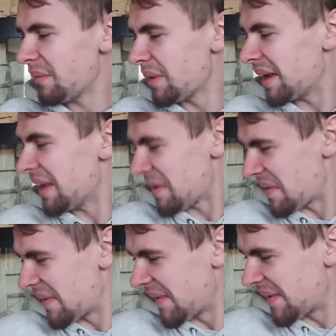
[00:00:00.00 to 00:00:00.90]
Really?
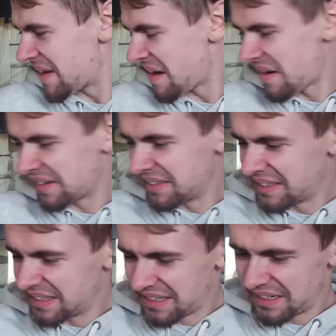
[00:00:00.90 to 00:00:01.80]
Yeah.
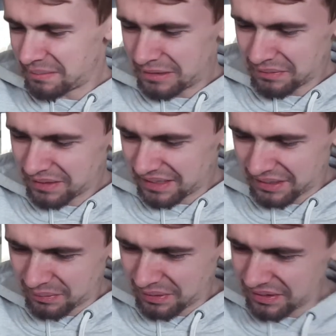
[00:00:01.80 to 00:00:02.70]
I really
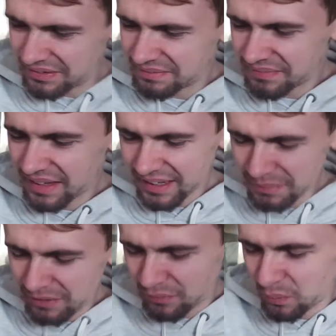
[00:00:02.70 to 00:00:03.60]
don't want it.
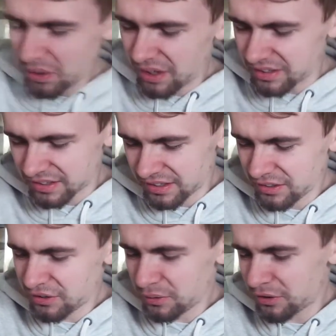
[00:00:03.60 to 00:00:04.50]
It's even worse.
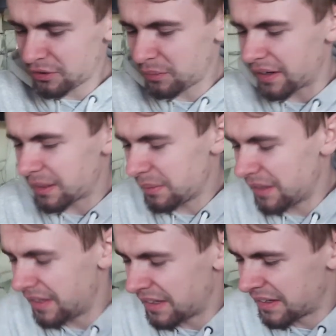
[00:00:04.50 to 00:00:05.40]
Just try
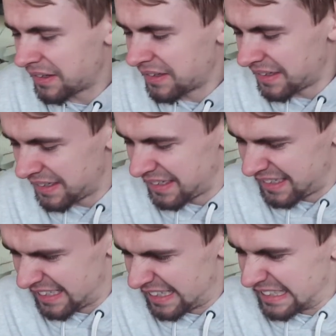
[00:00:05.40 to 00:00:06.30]
a witch
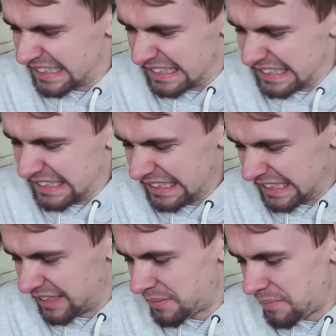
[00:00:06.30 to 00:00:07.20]
finger.
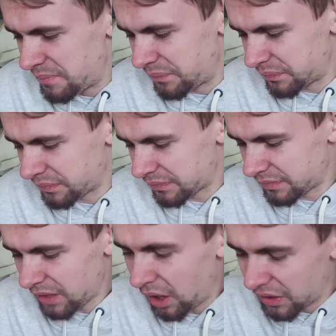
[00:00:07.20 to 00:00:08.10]
Ugh.
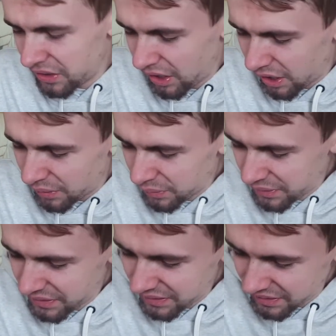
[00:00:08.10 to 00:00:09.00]
Oh no!
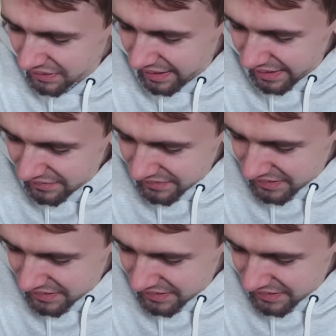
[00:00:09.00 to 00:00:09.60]
Look at that.